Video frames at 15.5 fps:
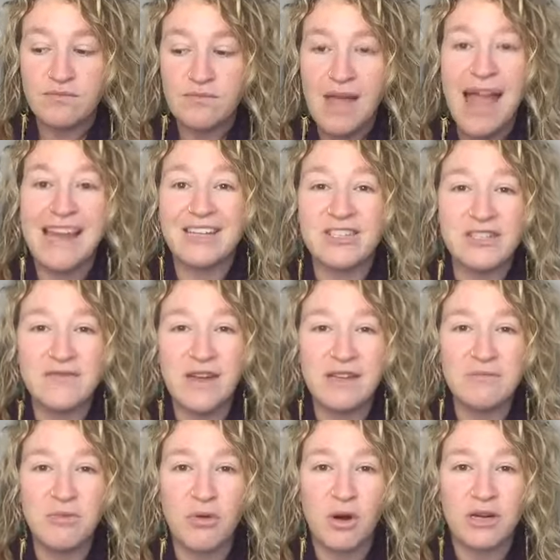and it just felt
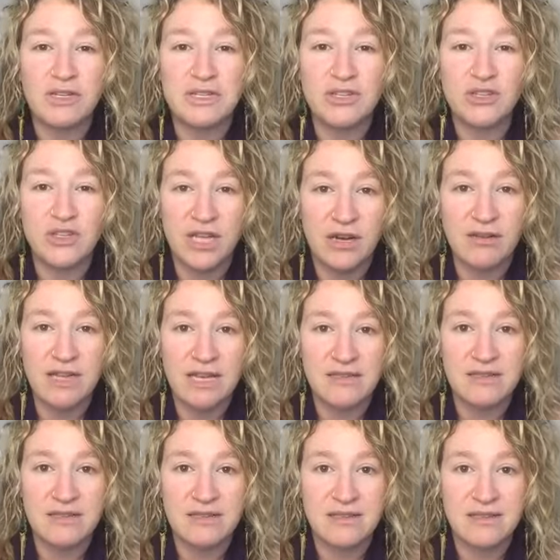important to share
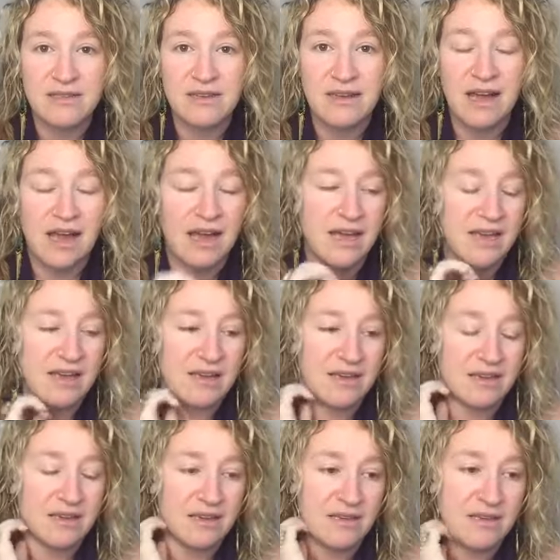this.
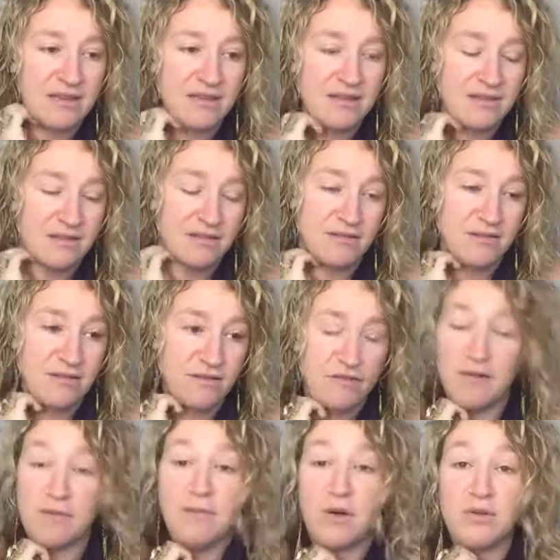I,
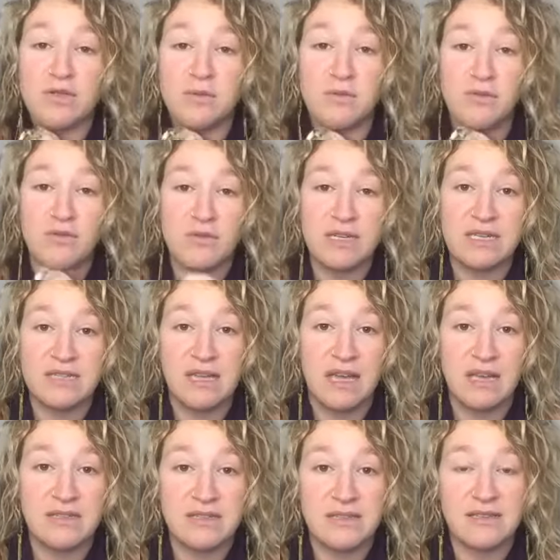for multiple
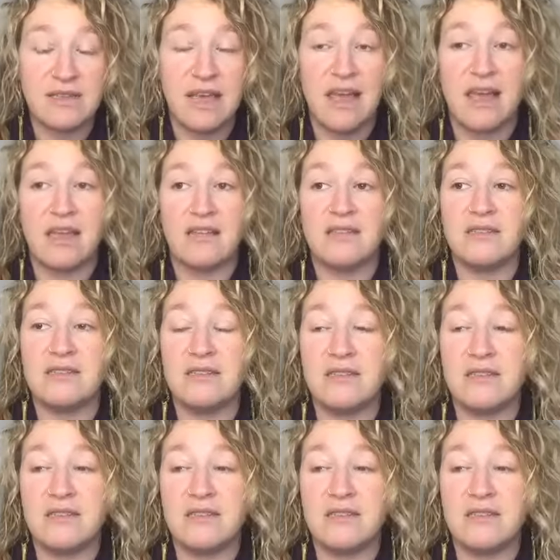reasons, and